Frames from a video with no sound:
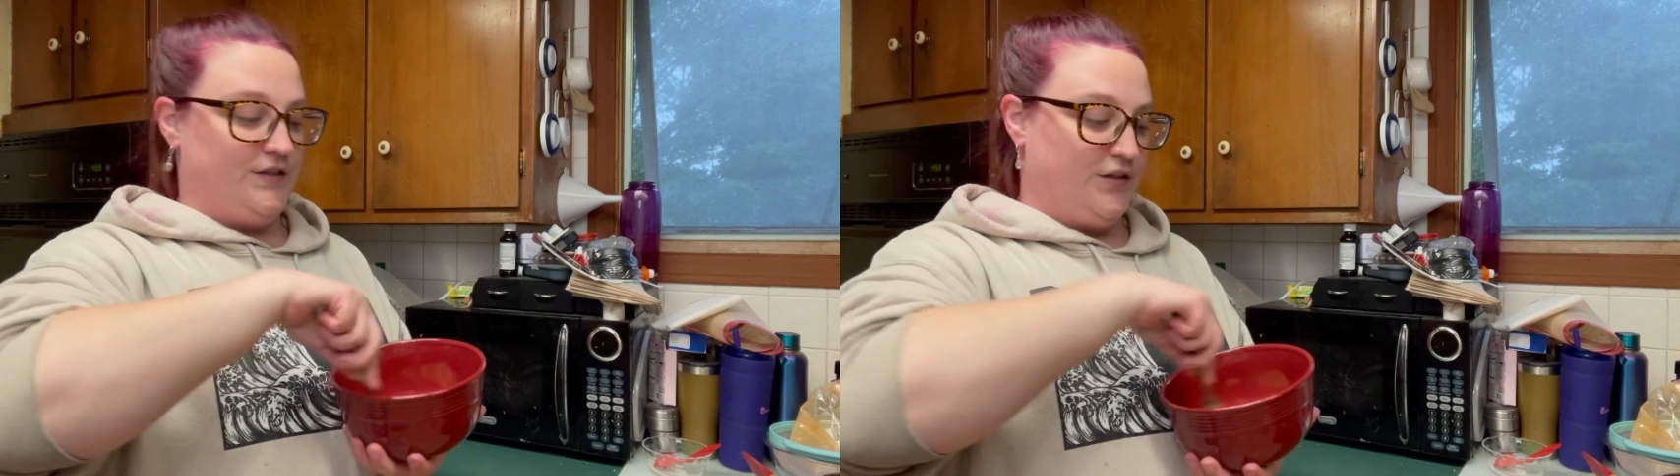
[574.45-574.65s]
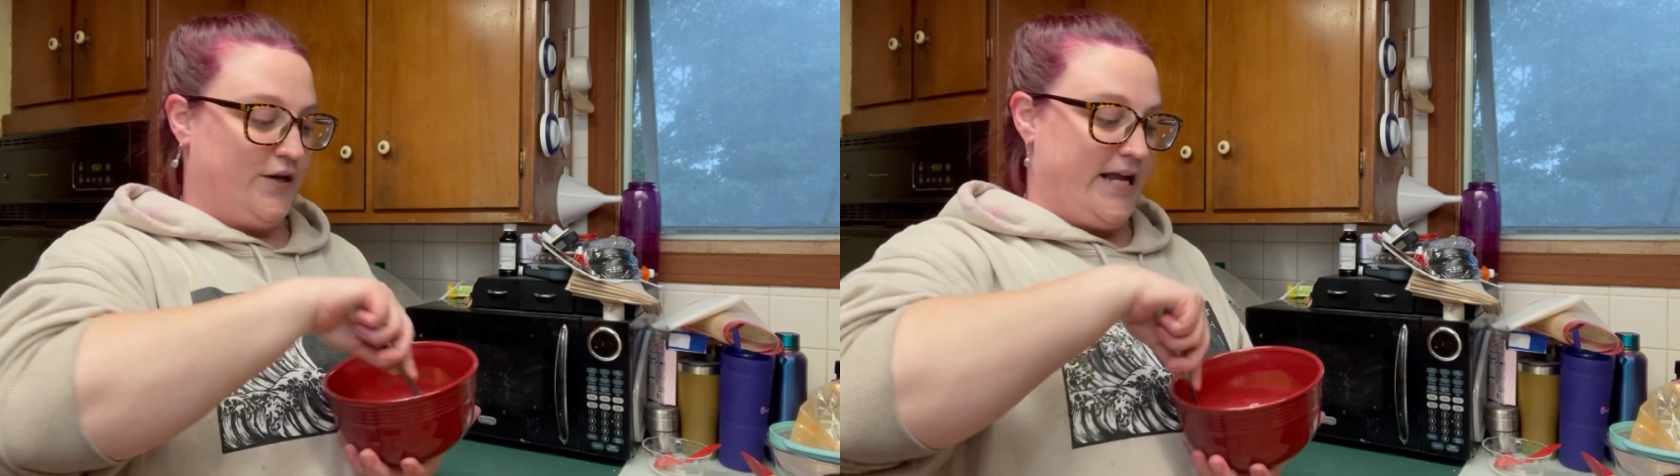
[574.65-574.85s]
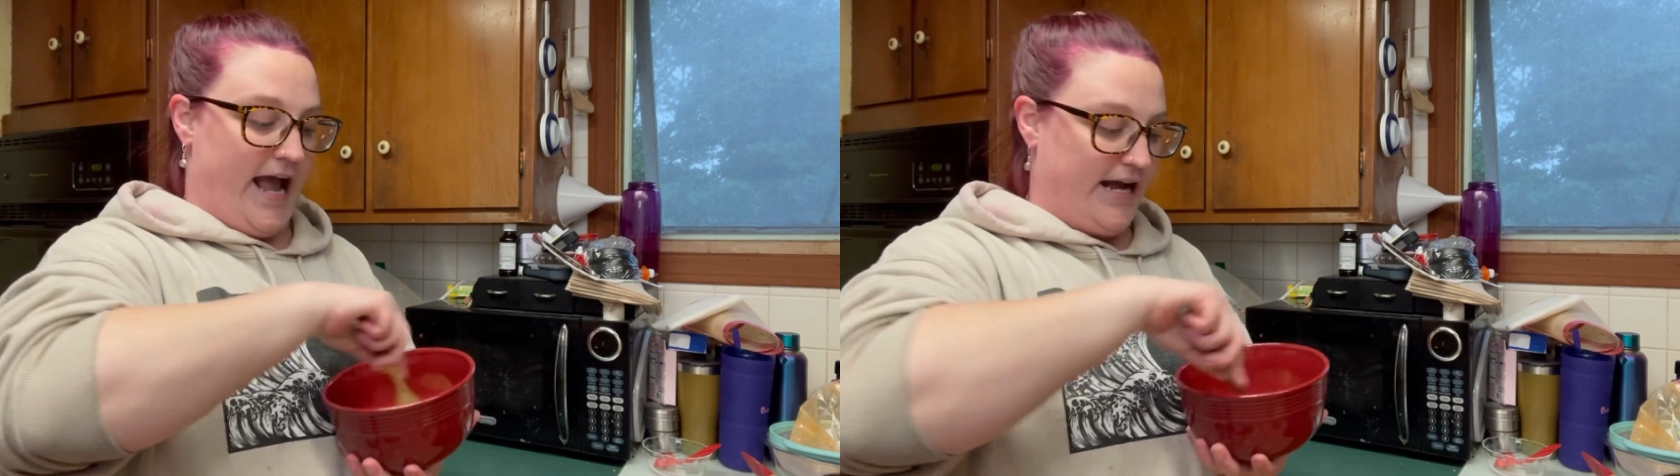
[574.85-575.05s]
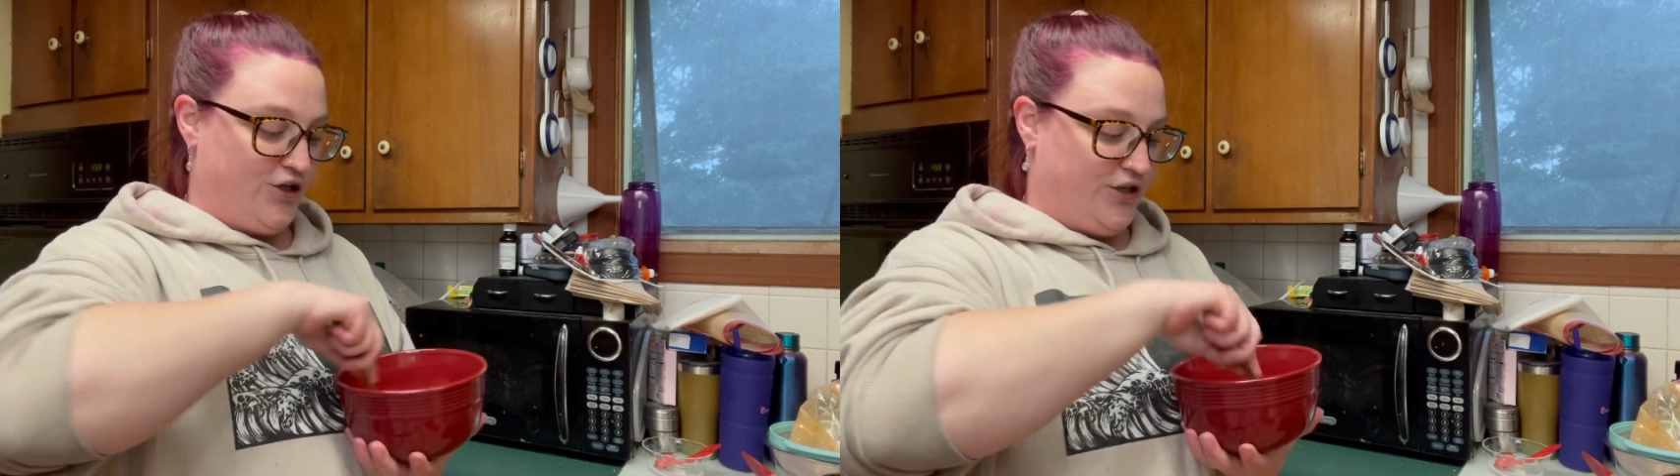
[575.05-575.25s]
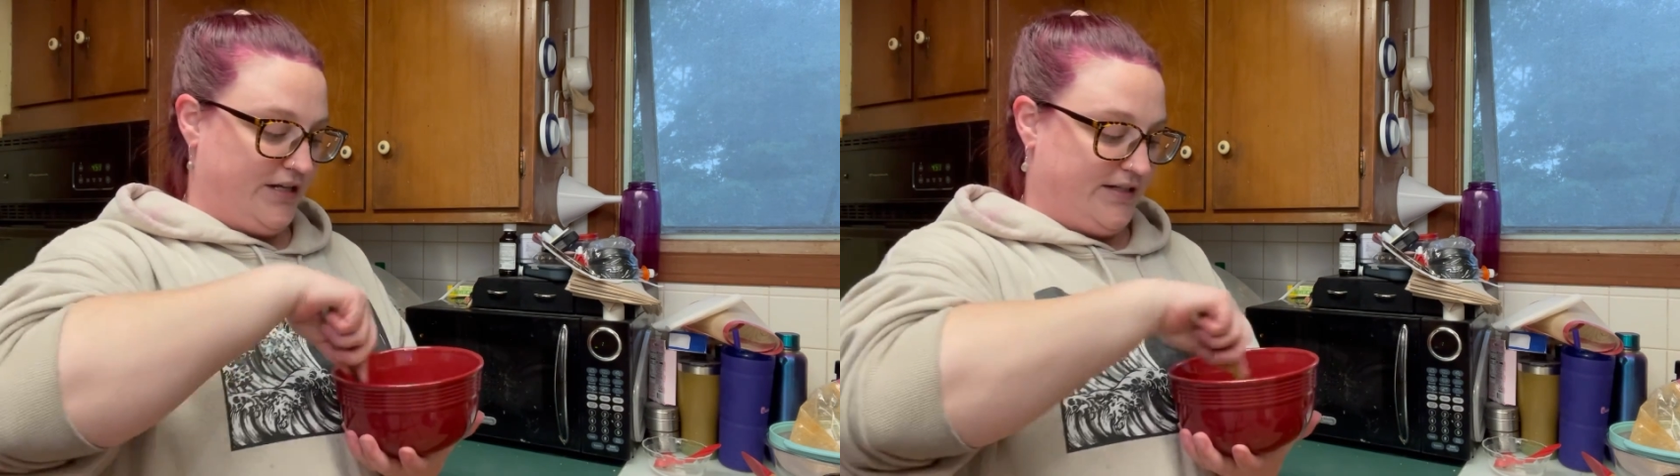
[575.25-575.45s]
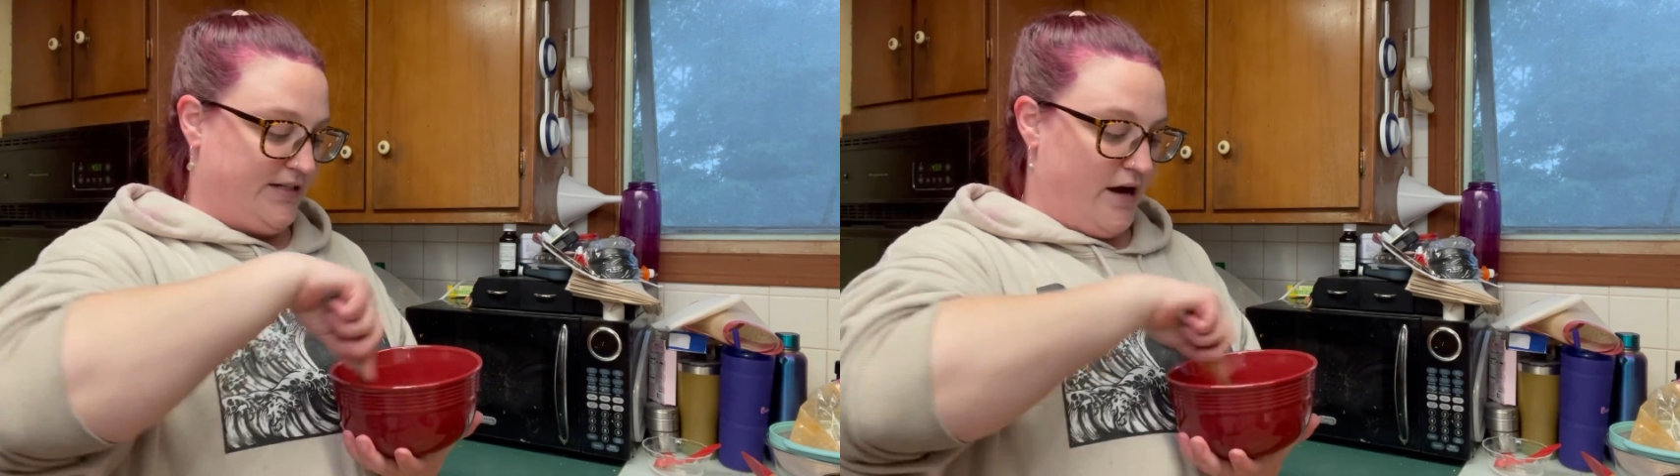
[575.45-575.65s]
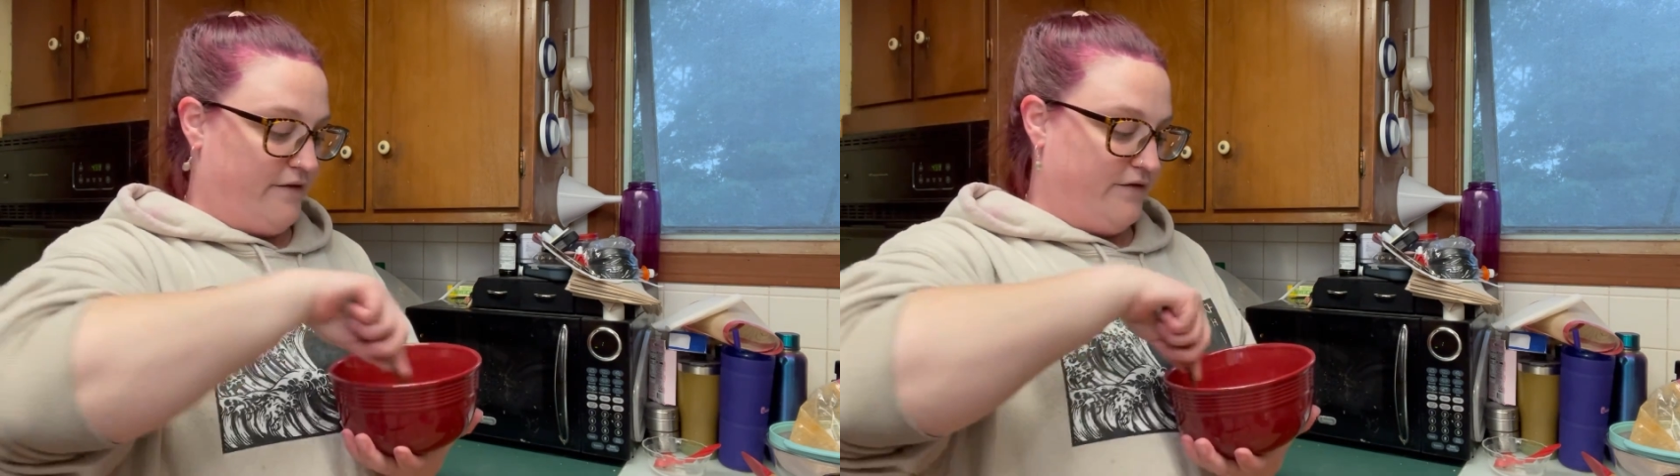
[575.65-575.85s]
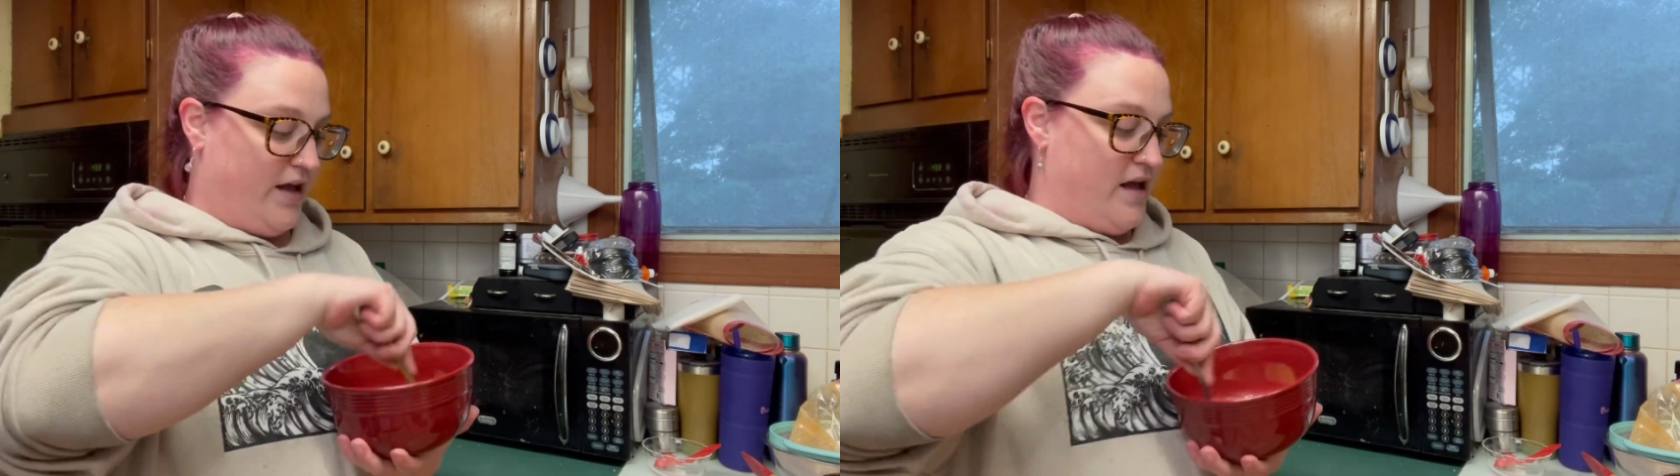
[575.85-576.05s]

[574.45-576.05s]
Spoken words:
to attach to stuff.